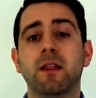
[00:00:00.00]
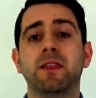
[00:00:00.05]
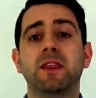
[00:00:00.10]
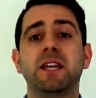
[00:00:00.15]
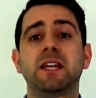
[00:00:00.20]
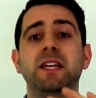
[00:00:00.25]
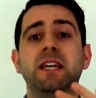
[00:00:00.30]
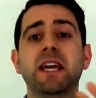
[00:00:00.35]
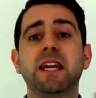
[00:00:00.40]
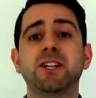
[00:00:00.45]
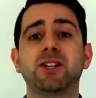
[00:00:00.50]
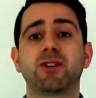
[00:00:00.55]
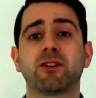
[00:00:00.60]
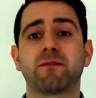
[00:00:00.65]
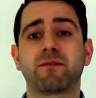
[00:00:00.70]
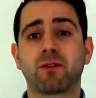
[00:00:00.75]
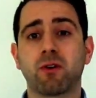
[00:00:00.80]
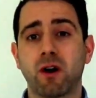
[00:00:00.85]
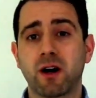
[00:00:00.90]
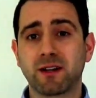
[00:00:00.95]
the nature
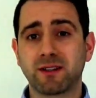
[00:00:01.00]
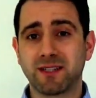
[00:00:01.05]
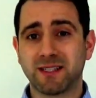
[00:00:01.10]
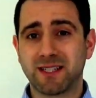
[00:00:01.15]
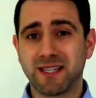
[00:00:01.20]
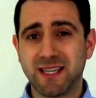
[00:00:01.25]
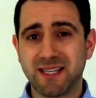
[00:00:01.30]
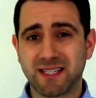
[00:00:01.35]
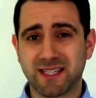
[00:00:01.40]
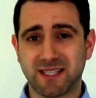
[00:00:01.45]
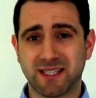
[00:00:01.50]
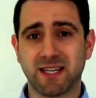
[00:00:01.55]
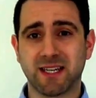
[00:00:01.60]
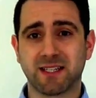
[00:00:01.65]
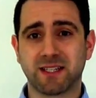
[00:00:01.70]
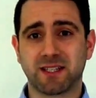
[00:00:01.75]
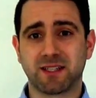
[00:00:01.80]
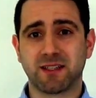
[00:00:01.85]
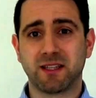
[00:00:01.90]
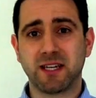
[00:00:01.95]
of chronic disease is this.